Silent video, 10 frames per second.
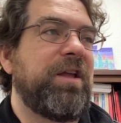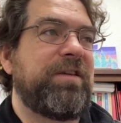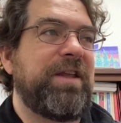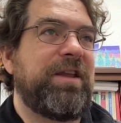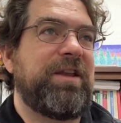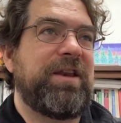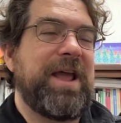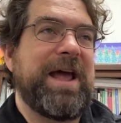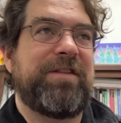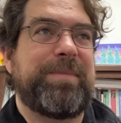taking
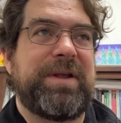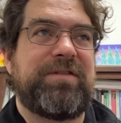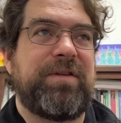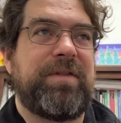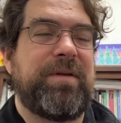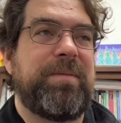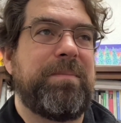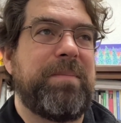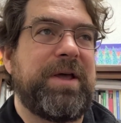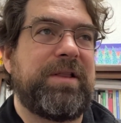aspects of the
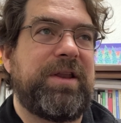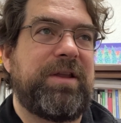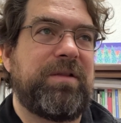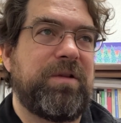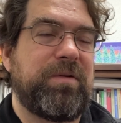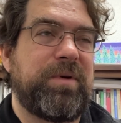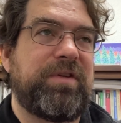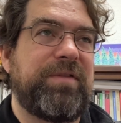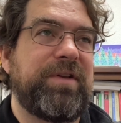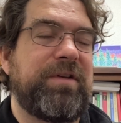melody, little
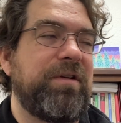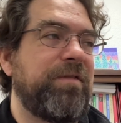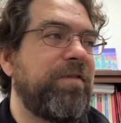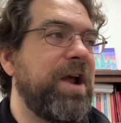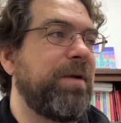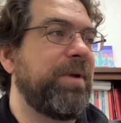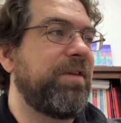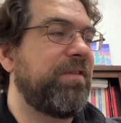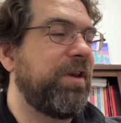motivic fragments,